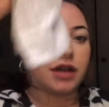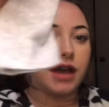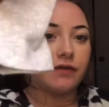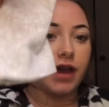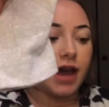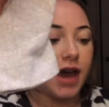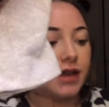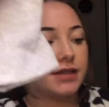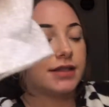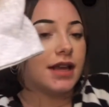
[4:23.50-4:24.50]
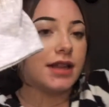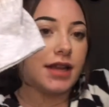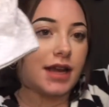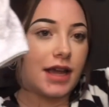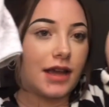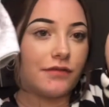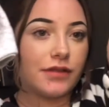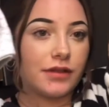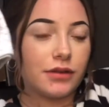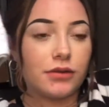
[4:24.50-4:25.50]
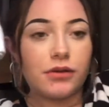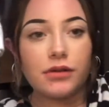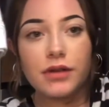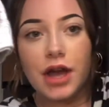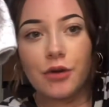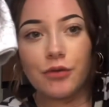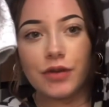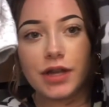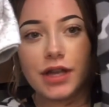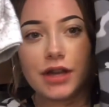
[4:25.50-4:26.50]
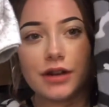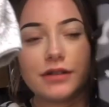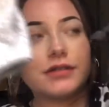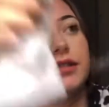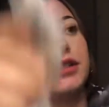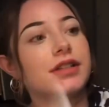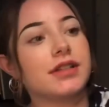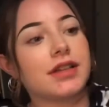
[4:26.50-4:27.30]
I have a hat, and then I have the little outfit here. It's just a